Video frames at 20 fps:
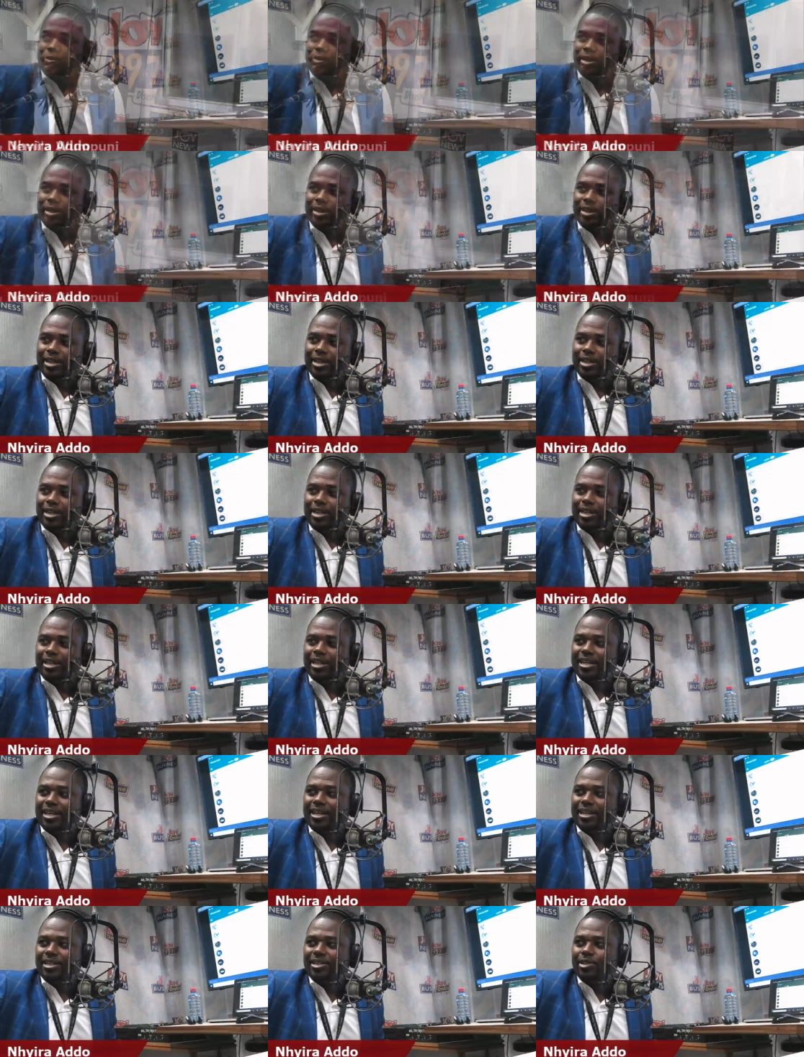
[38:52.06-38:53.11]
when
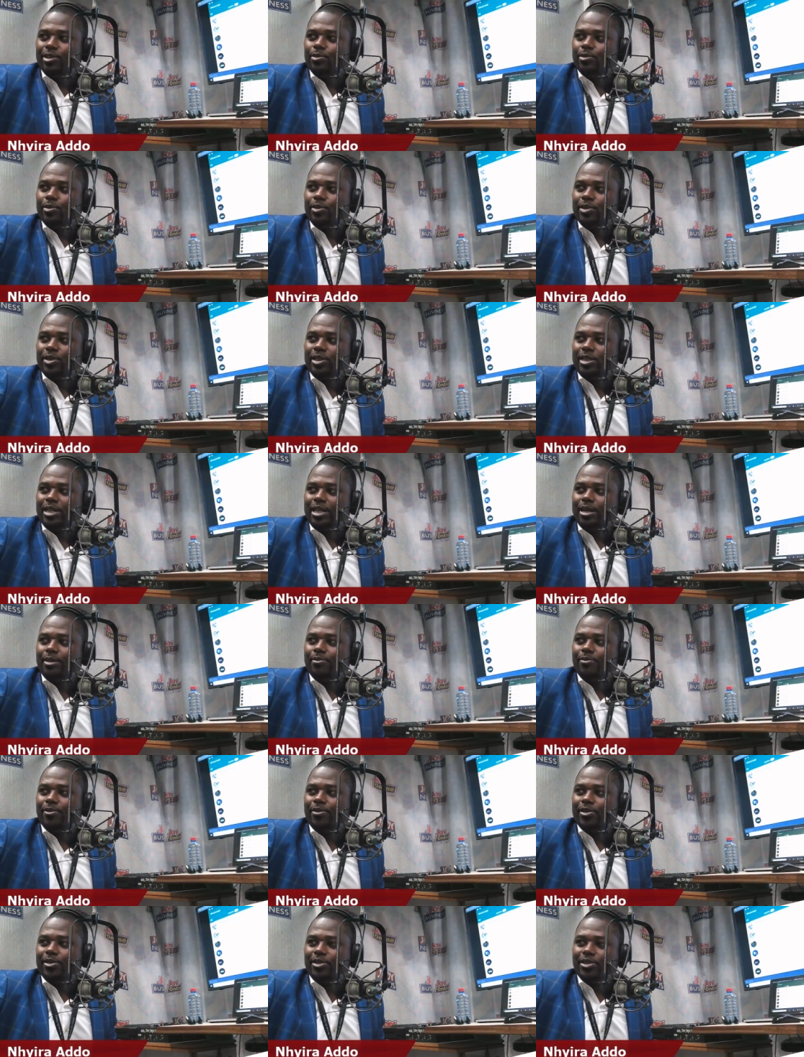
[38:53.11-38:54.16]
it's almost time
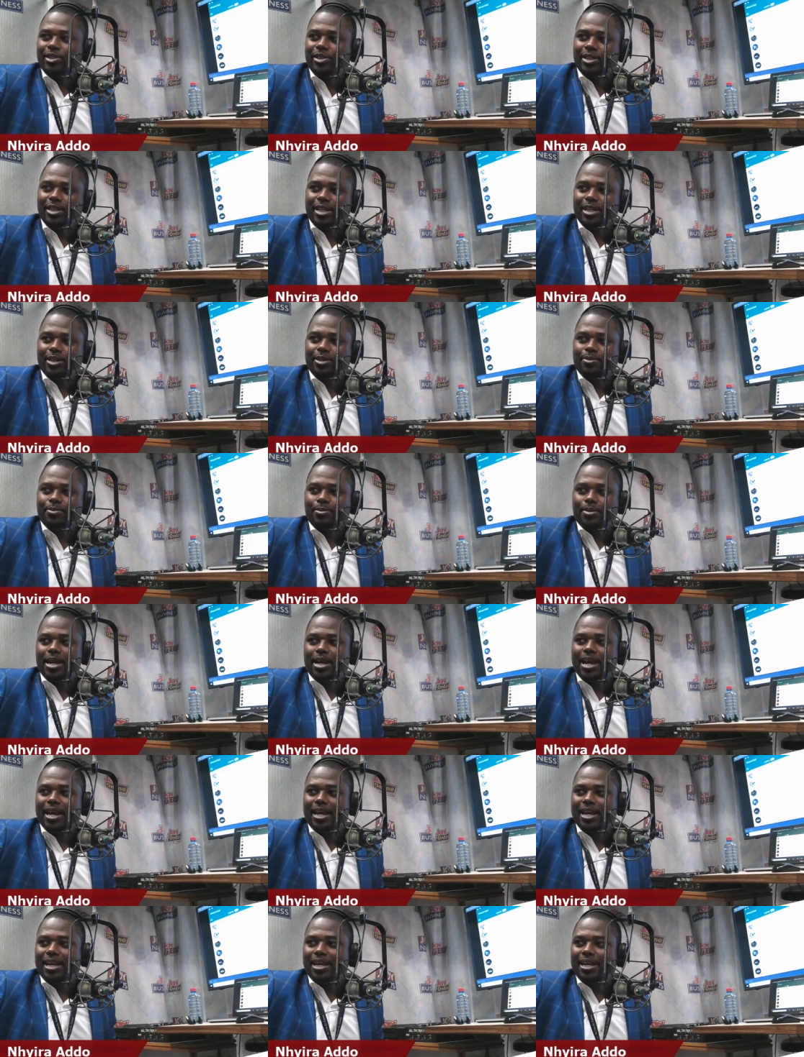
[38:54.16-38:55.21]
for us to say
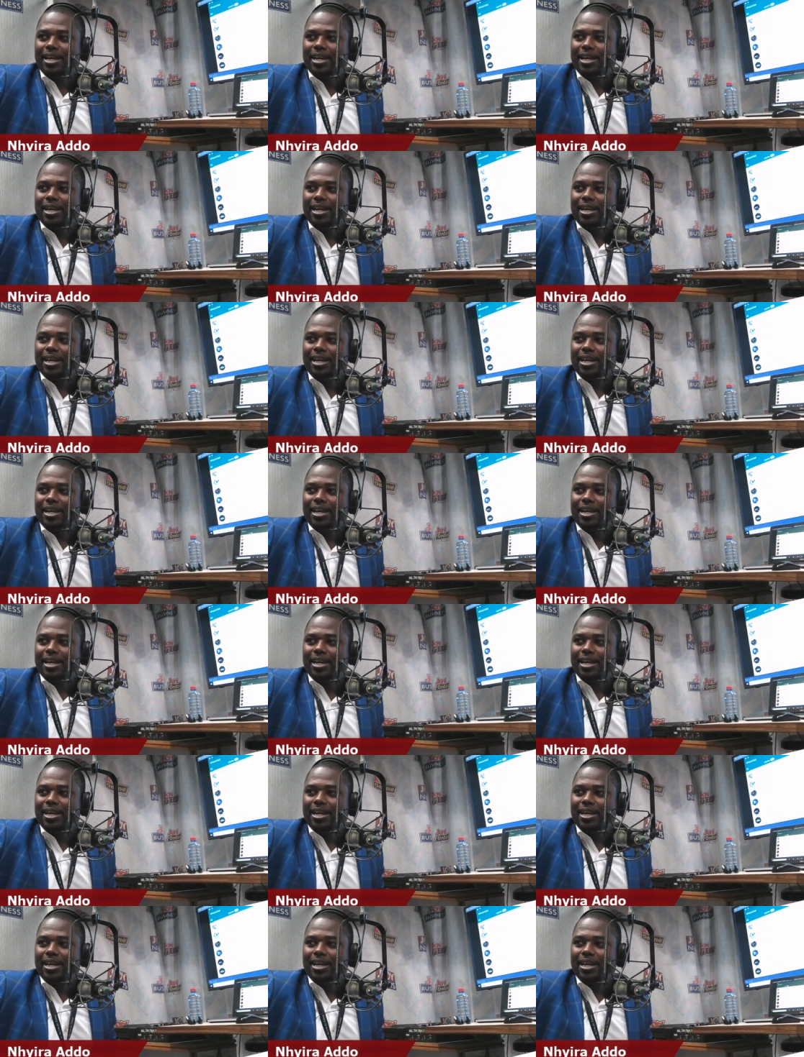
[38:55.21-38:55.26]
goodbye.